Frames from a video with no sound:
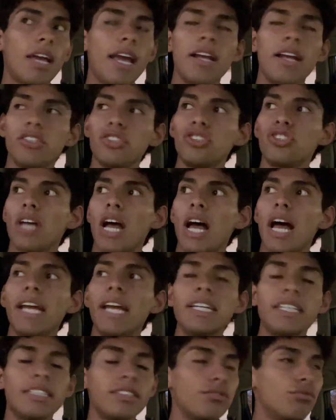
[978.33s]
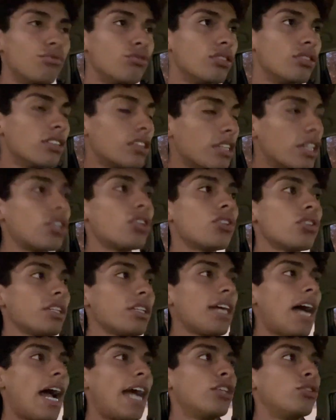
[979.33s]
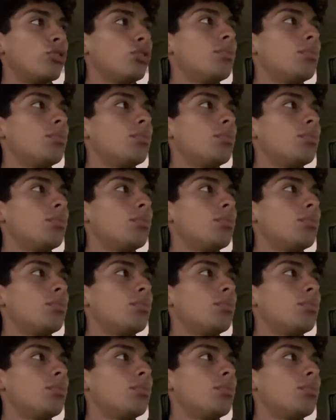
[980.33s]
And I do